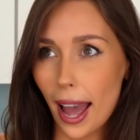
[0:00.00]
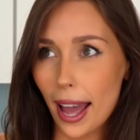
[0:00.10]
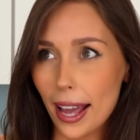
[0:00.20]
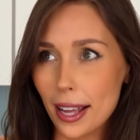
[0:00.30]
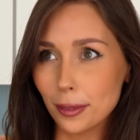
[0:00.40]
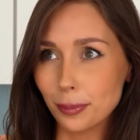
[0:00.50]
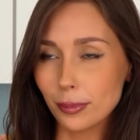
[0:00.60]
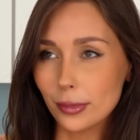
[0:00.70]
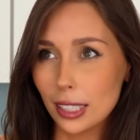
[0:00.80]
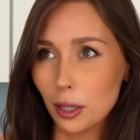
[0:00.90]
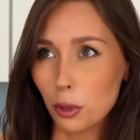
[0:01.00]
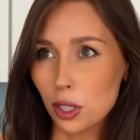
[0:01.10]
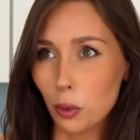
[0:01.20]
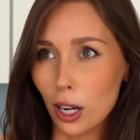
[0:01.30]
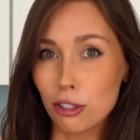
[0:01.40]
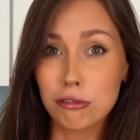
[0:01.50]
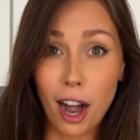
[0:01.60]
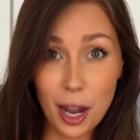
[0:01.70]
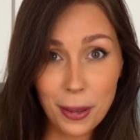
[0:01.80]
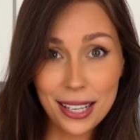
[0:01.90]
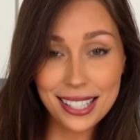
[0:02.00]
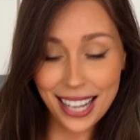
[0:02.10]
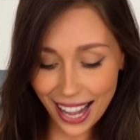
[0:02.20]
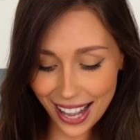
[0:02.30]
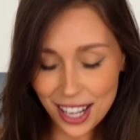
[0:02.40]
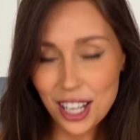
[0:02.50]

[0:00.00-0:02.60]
a, dry biscuit.